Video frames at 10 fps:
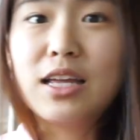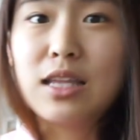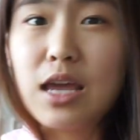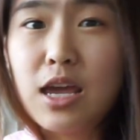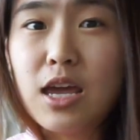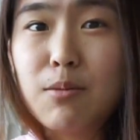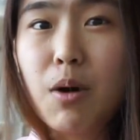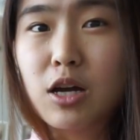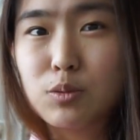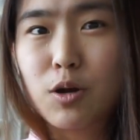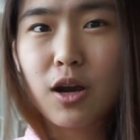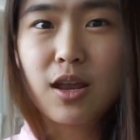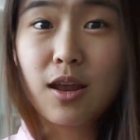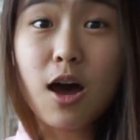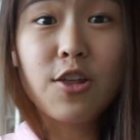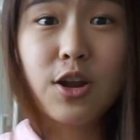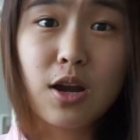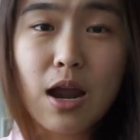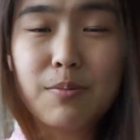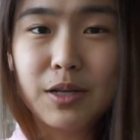it in Poshmark and other
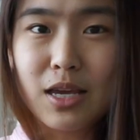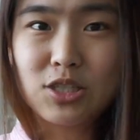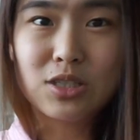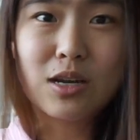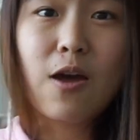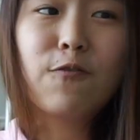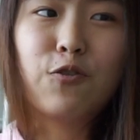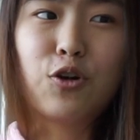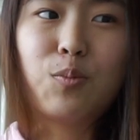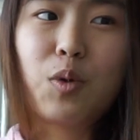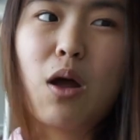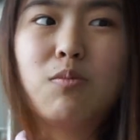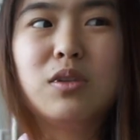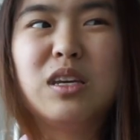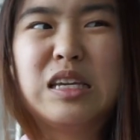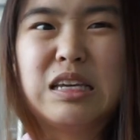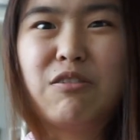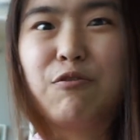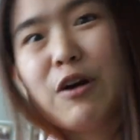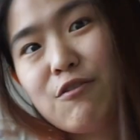application for probably
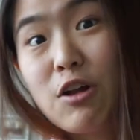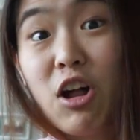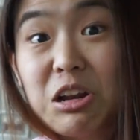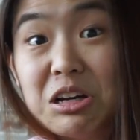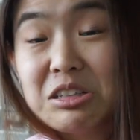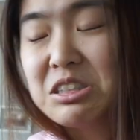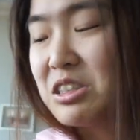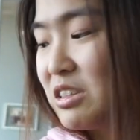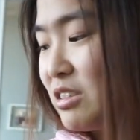five dollars.